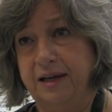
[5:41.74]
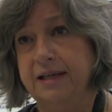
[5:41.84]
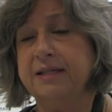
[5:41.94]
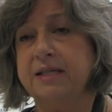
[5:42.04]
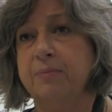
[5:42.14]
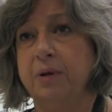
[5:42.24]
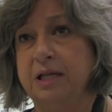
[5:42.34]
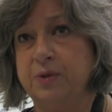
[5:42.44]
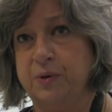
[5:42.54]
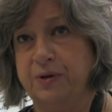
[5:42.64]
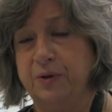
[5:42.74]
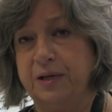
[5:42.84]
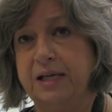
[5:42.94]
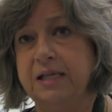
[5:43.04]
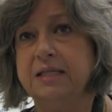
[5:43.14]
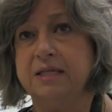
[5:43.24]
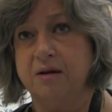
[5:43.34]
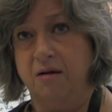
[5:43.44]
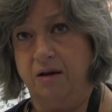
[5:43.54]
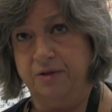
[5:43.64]
in some place where there is
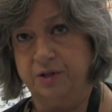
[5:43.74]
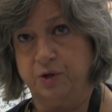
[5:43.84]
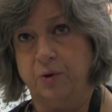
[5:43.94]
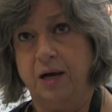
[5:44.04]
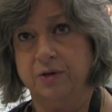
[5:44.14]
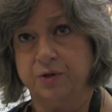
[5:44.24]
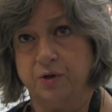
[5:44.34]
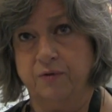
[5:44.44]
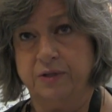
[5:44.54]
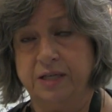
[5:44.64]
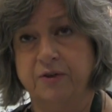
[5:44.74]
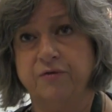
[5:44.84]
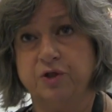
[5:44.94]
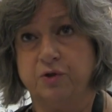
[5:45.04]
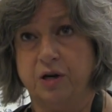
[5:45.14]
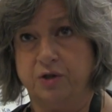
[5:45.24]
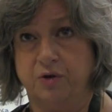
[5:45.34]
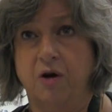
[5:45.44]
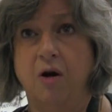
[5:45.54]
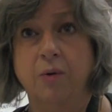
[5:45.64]
not this ground service
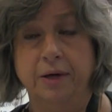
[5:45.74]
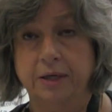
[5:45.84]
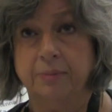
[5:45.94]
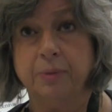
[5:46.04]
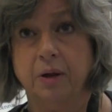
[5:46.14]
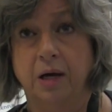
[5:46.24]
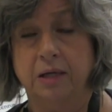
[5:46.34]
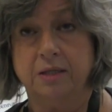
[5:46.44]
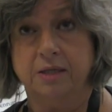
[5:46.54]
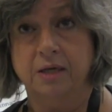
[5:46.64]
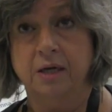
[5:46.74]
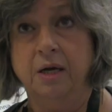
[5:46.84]
infrastructure already in place,